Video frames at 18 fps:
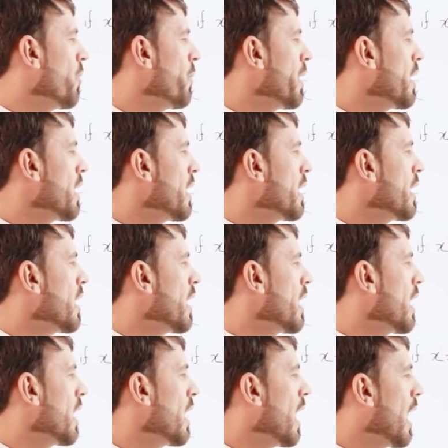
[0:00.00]
We can
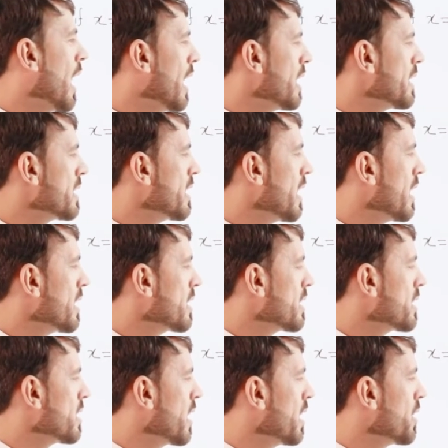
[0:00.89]
add
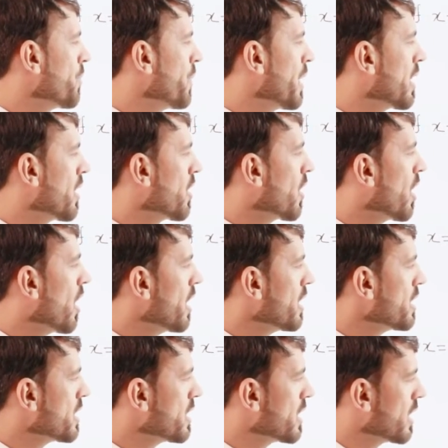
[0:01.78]
that and we can
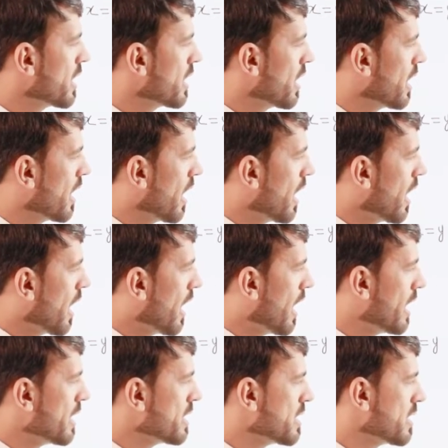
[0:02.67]
write
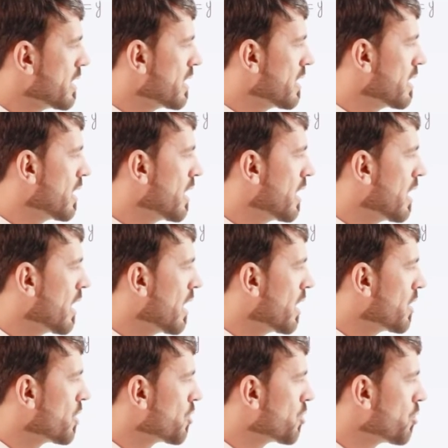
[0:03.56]
as
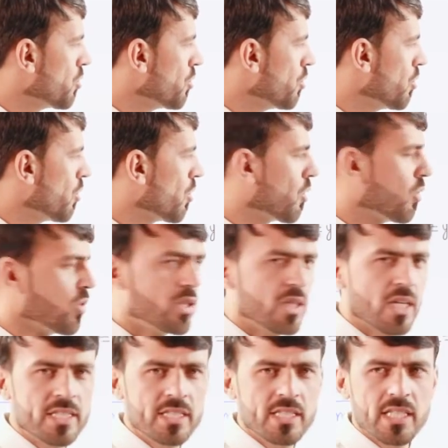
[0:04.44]
2
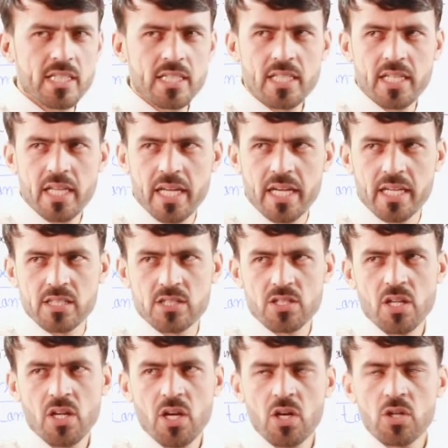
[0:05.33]
cotangent
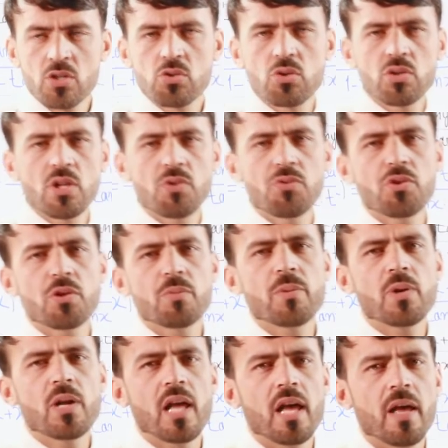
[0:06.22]
x. So the
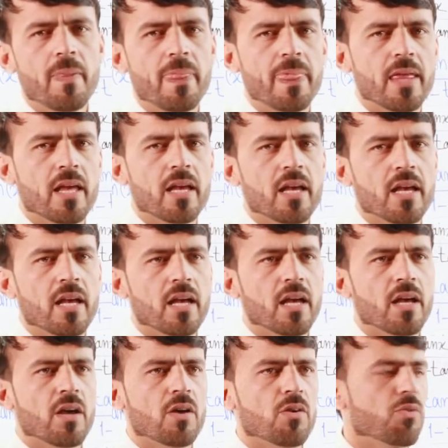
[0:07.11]
formula
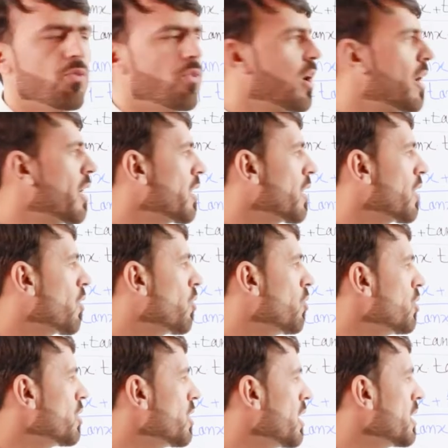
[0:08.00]
for
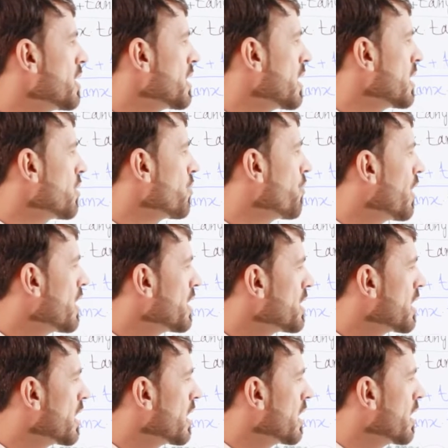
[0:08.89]
cotangent
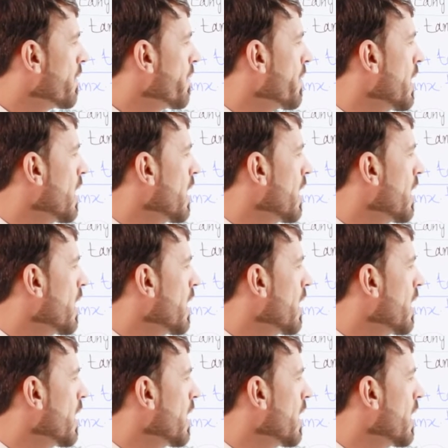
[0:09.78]
function